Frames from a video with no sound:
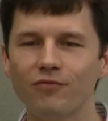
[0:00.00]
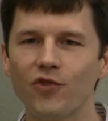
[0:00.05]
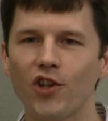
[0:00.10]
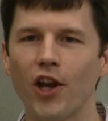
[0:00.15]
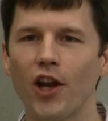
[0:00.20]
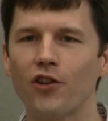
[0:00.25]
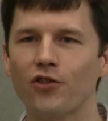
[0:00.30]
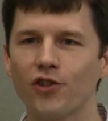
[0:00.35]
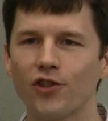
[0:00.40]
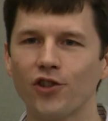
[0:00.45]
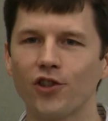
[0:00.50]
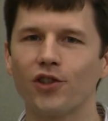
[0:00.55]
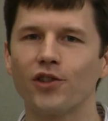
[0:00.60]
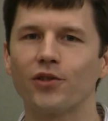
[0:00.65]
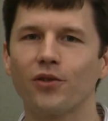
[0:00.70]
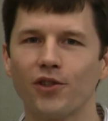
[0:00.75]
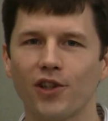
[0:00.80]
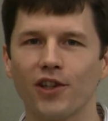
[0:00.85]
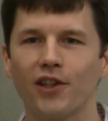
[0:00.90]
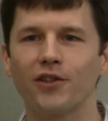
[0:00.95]
changes to
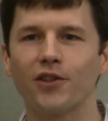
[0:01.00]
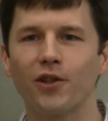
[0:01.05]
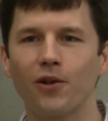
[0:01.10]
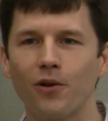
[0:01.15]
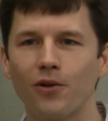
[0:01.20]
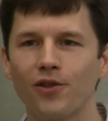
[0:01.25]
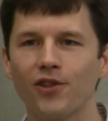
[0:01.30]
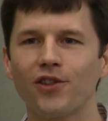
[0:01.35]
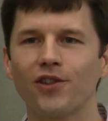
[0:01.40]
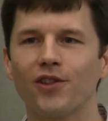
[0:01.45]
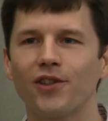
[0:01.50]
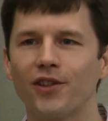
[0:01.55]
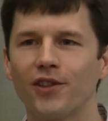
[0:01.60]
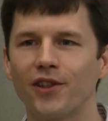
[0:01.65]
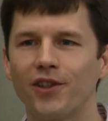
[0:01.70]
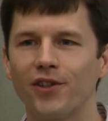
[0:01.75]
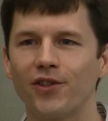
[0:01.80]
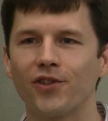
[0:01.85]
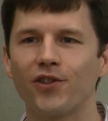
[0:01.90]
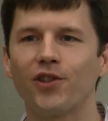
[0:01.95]
the controls,
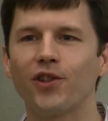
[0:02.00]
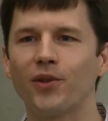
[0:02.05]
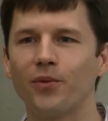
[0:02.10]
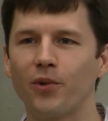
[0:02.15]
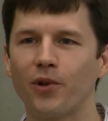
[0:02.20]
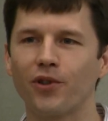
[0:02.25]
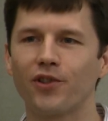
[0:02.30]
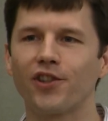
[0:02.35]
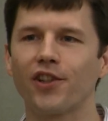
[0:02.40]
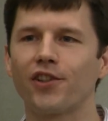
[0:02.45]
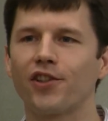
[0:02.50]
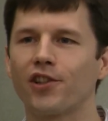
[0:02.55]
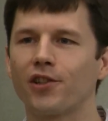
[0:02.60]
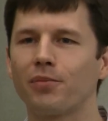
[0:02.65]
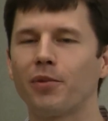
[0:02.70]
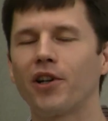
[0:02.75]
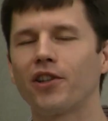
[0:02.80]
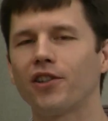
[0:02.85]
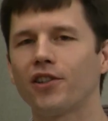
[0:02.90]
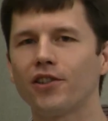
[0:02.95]
it still works as
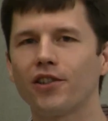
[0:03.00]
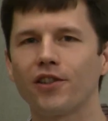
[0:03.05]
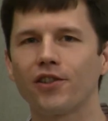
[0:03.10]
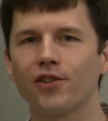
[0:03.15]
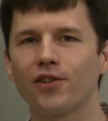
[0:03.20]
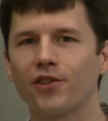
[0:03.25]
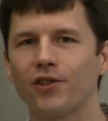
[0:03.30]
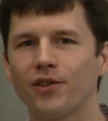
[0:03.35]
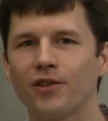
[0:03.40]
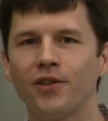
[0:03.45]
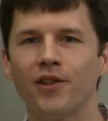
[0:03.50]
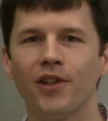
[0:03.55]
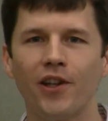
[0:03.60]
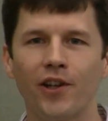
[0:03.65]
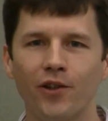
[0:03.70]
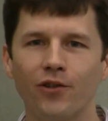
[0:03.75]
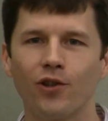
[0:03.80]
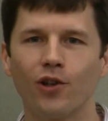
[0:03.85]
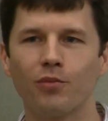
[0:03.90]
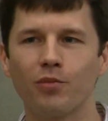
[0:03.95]
expected as
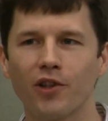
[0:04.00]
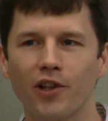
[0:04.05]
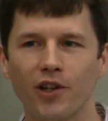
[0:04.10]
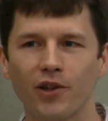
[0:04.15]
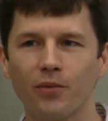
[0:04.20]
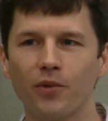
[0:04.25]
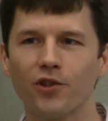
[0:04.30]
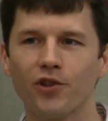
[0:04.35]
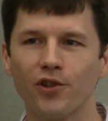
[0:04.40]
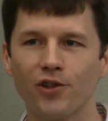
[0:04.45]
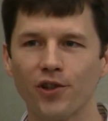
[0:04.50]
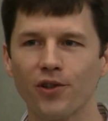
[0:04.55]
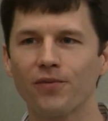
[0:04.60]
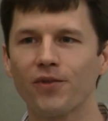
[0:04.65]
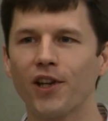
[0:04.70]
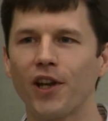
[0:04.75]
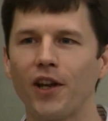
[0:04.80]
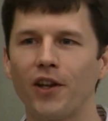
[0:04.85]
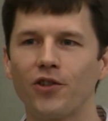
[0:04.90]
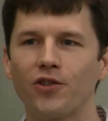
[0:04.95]
you upgrade versions of
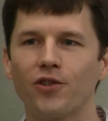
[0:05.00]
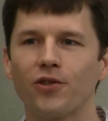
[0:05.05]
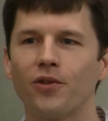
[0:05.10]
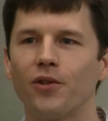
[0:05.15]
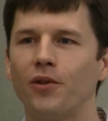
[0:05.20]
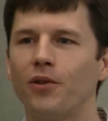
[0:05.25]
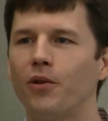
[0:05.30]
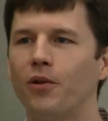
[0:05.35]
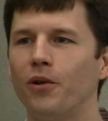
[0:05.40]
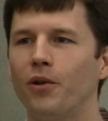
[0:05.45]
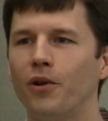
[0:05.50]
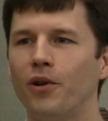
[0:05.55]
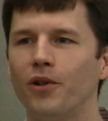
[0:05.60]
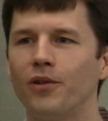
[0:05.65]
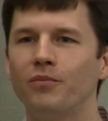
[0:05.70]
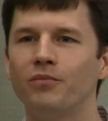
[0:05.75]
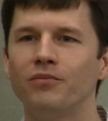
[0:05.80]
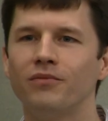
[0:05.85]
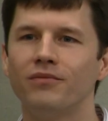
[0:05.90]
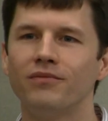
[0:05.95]
Sage or,
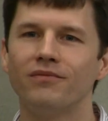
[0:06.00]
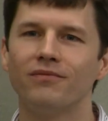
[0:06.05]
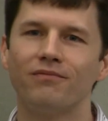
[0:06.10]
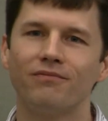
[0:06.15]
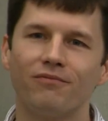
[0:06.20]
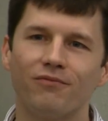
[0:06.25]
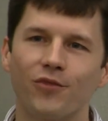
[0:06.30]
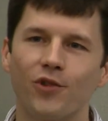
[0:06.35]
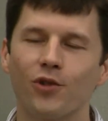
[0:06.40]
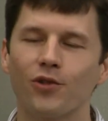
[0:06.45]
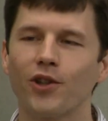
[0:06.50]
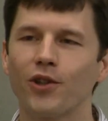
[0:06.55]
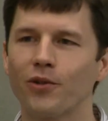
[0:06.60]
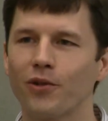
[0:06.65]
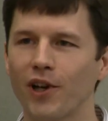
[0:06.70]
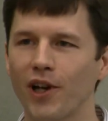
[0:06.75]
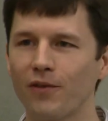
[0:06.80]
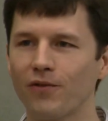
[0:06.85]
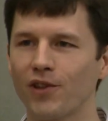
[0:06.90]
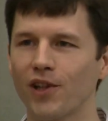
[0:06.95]
or so that
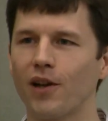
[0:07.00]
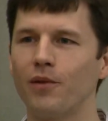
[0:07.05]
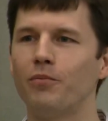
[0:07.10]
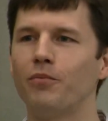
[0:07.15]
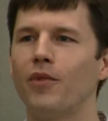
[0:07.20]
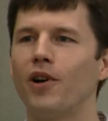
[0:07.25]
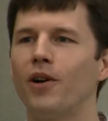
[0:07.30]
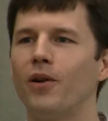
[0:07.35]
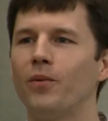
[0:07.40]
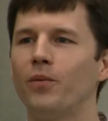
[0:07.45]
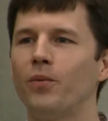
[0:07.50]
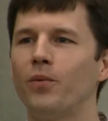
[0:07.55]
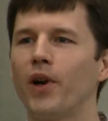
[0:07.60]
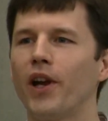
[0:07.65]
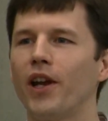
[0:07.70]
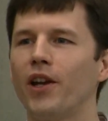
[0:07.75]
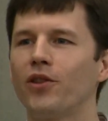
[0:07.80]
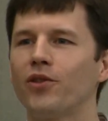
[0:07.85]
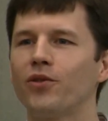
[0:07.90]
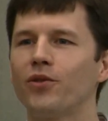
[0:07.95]
you have some uh,
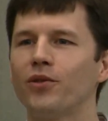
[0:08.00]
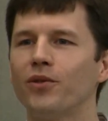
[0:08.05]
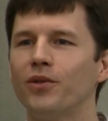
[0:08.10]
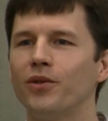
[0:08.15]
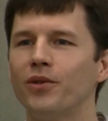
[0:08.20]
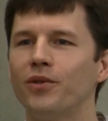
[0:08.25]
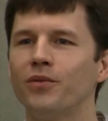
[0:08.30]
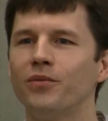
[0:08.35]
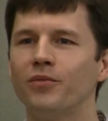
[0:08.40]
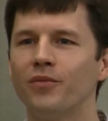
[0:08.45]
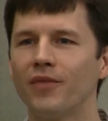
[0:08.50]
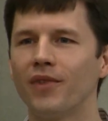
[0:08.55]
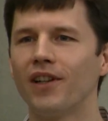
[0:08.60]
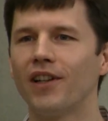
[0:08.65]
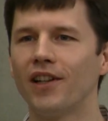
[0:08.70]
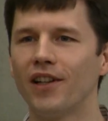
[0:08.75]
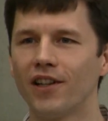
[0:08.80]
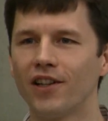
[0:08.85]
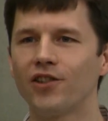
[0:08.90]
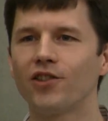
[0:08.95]
way to
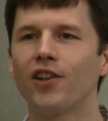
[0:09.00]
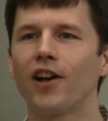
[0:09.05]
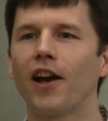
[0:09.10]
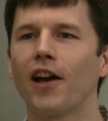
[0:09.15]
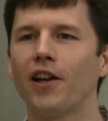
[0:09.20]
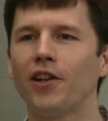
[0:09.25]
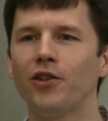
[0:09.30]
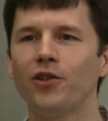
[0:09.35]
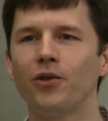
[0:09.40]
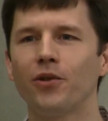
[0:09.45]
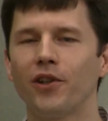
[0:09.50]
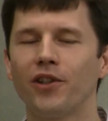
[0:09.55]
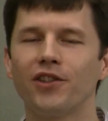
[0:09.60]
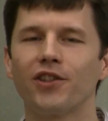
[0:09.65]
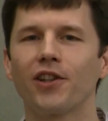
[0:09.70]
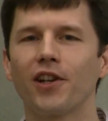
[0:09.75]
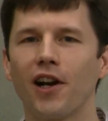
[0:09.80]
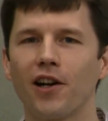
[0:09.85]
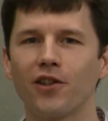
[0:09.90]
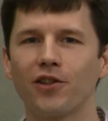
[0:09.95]
tie your
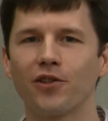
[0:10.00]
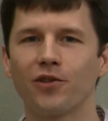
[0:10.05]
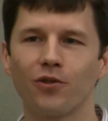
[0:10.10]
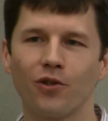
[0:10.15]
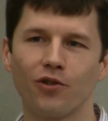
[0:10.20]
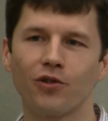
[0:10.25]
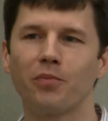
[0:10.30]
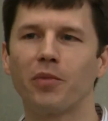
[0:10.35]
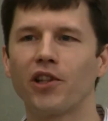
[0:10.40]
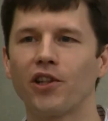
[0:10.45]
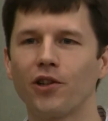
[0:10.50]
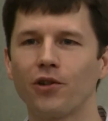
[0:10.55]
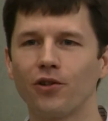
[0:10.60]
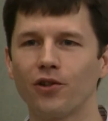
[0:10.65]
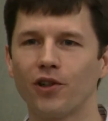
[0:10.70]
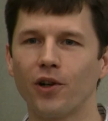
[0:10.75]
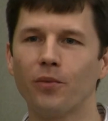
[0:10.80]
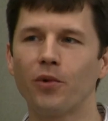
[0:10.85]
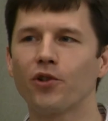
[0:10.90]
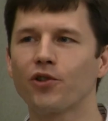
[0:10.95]
interact to a
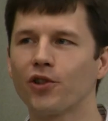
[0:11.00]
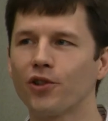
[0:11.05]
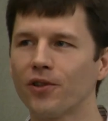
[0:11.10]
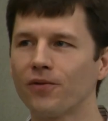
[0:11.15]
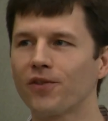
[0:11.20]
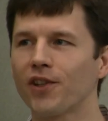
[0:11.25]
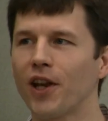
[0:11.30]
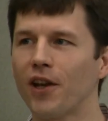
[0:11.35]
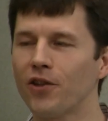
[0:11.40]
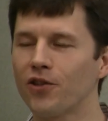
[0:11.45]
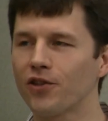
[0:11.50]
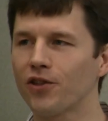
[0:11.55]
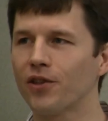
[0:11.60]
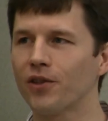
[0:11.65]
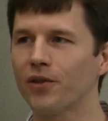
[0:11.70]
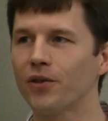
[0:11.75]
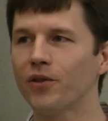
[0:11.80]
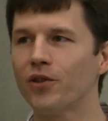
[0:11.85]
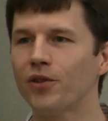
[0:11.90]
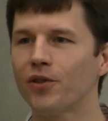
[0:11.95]
particular version of Sage
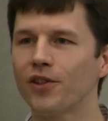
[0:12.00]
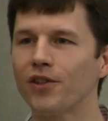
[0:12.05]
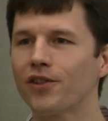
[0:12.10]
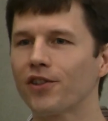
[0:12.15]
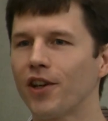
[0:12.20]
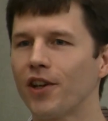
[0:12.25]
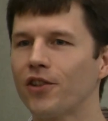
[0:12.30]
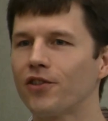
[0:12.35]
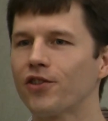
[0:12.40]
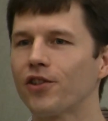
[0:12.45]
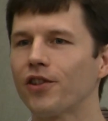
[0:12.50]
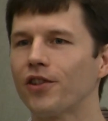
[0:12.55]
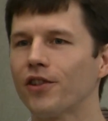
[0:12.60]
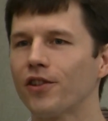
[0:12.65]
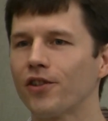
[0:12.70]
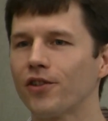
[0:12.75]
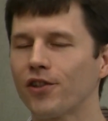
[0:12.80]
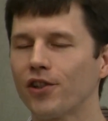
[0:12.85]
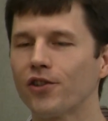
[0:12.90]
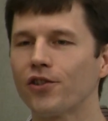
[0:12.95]
uh, using Sage
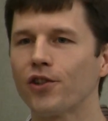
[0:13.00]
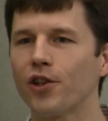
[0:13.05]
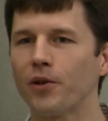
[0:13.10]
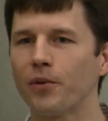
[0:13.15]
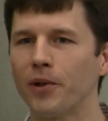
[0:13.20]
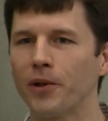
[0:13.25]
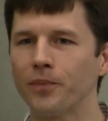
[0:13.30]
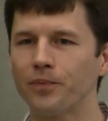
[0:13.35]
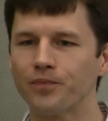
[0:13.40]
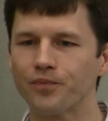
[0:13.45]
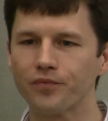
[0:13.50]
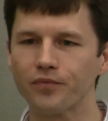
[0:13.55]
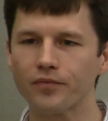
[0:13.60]
uh, Server.